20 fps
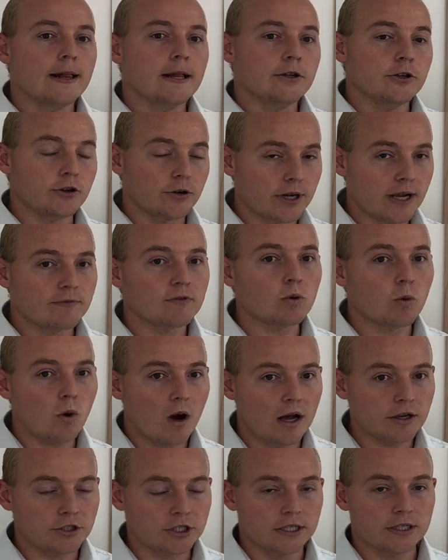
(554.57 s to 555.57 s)
You're going to have to
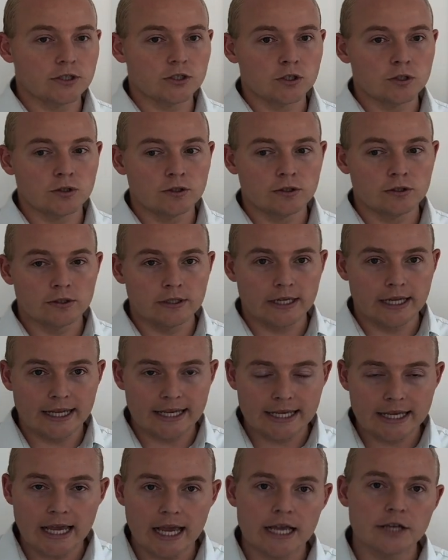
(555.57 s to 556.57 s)
watch it in
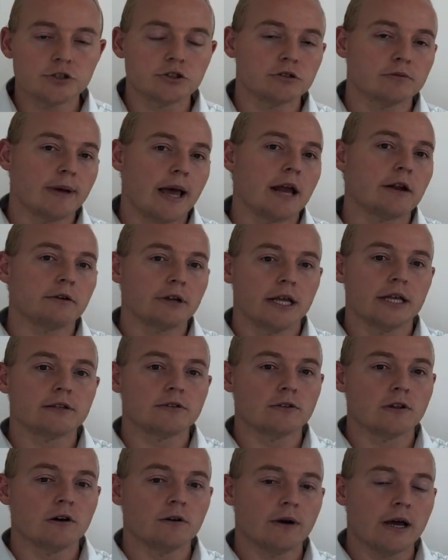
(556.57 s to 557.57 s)
case your battery
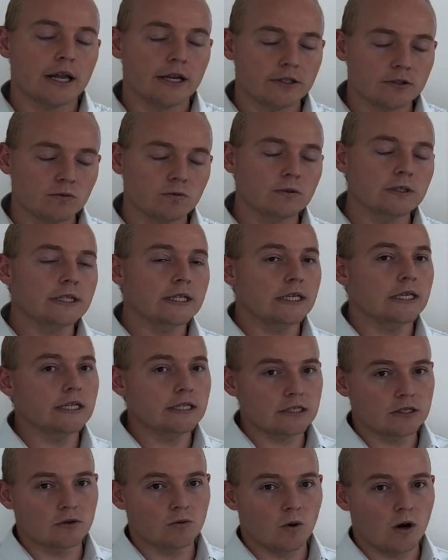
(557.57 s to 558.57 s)
gets low, and it's really
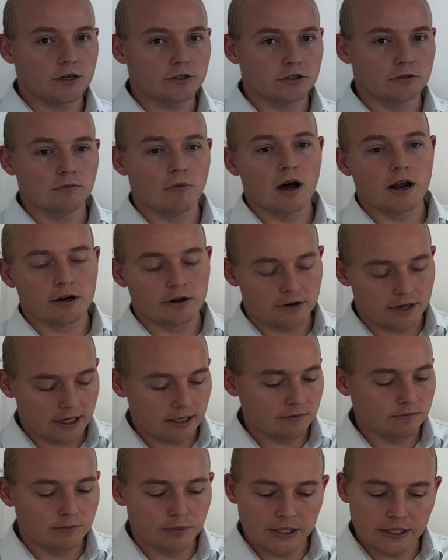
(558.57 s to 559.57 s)
easy to watch your monitoring
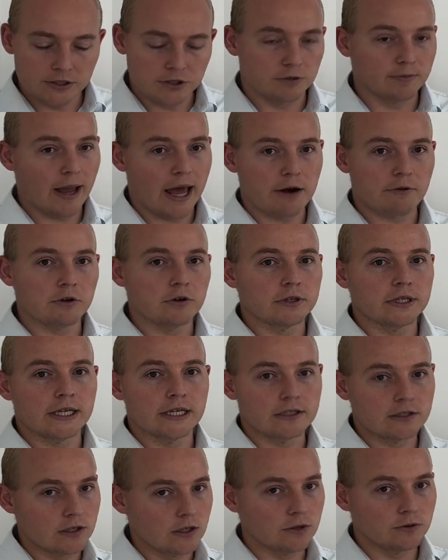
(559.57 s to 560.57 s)
because your battery only
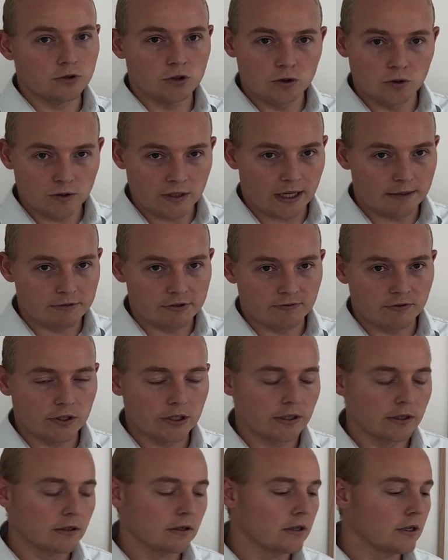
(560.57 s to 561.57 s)
gets low 2 times a
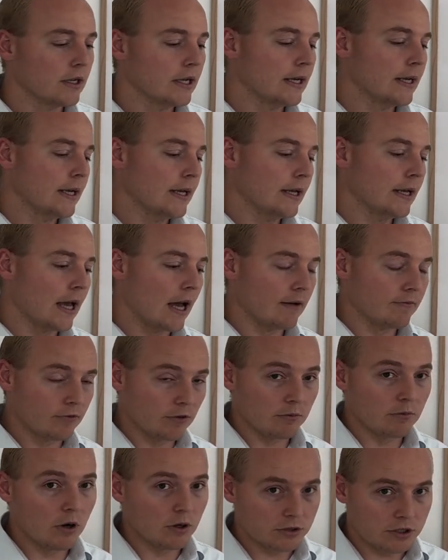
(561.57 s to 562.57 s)
year. For
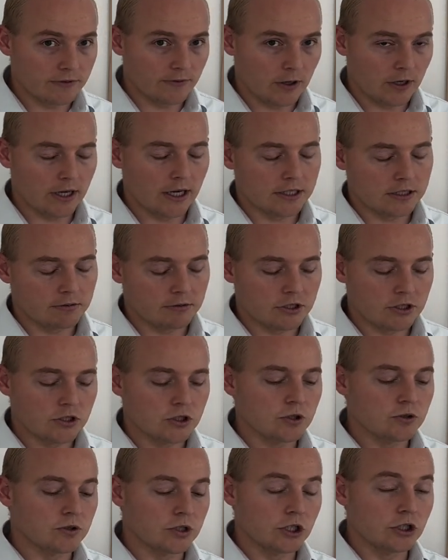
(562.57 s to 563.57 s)
most of our customers, it's
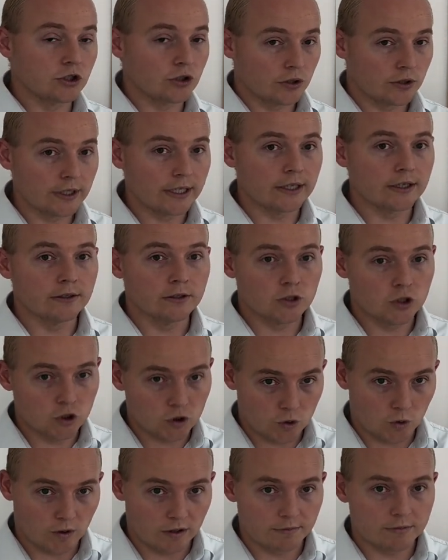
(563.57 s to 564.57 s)
usually during
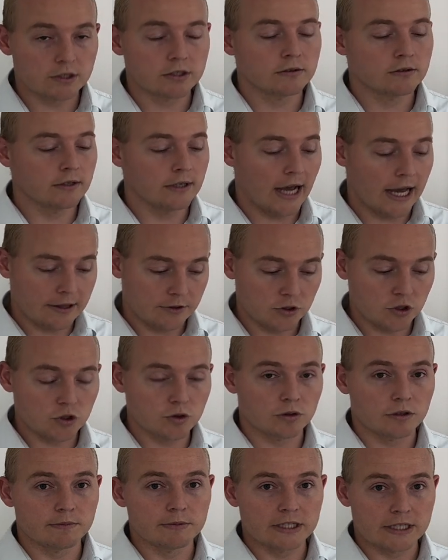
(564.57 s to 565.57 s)
storms, either
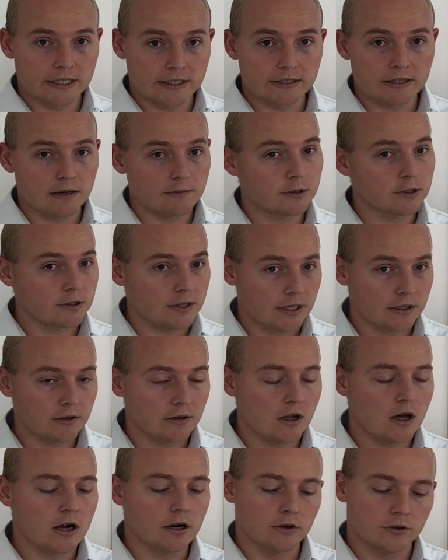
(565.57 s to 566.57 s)
storms in the summer that are
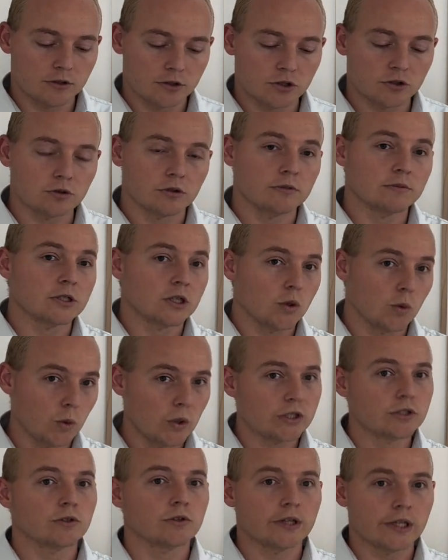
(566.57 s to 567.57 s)
long or storms in the
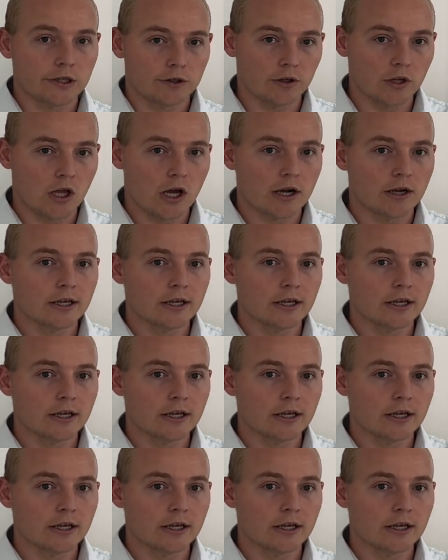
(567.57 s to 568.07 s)
winter that are long.